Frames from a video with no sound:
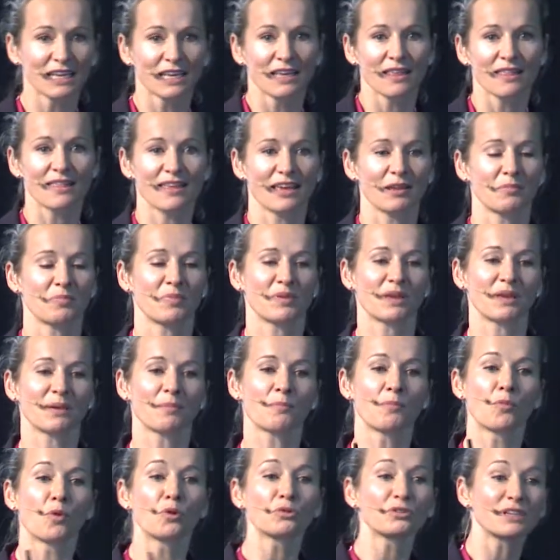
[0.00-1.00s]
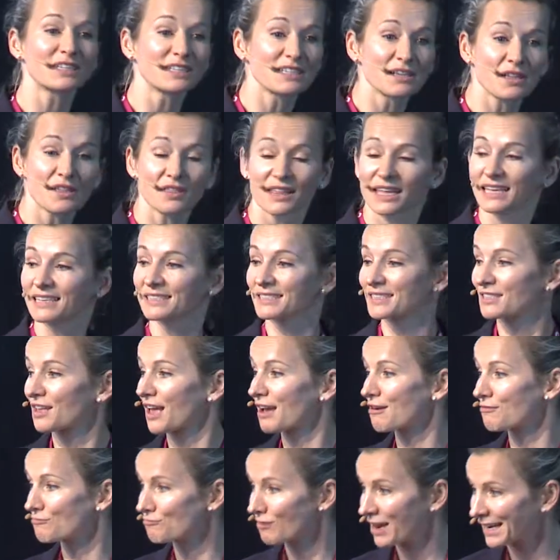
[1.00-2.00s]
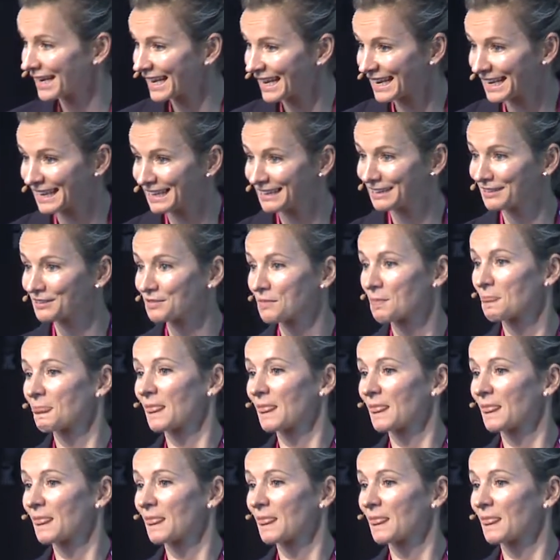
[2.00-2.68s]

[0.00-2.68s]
They'd be more into things like running,